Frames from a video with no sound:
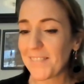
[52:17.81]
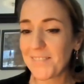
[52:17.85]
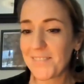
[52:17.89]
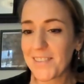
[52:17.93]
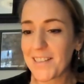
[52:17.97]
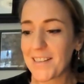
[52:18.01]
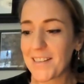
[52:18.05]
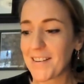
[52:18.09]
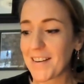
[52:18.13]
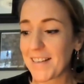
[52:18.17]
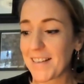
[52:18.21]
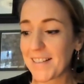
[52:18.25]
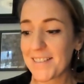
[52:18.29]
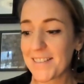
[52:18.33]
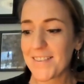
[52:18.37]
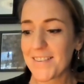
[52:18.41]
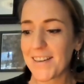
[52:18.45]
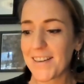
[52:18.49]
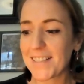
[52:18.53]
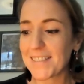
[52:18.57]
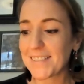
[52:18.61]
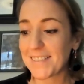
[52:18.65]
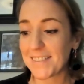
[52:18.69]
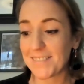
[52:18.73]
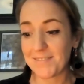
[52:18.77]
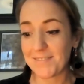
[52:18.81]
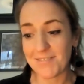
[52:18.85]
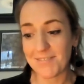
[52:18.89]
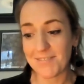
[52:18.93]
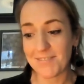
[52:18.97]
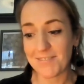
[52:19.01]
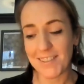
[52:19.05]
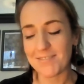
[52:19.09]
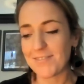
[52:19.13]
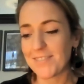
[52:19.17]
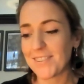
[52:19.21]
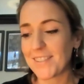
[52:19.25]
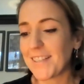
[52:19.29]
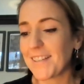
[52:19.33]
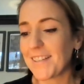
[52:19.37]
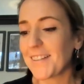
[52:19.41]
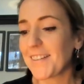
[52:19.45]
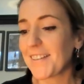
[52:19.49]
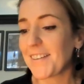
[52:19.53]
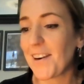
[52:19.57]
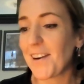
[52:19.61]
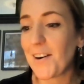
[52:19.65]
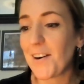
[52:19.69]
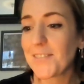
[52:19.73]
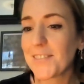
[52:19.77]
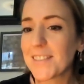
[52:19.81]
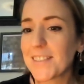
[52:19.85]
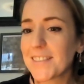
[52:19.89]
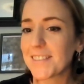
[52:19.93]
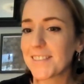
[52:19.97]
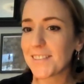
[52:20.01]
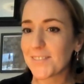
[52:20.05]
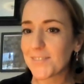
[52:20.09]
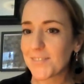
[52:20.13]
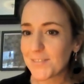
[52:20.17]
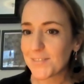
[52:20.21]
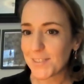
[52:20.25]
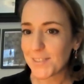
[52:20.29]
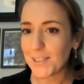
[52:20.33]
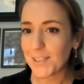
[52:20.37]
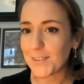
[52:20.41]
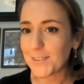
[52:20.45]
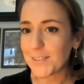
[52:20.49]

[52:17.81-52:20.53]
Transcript: and for your interest and for your offers of,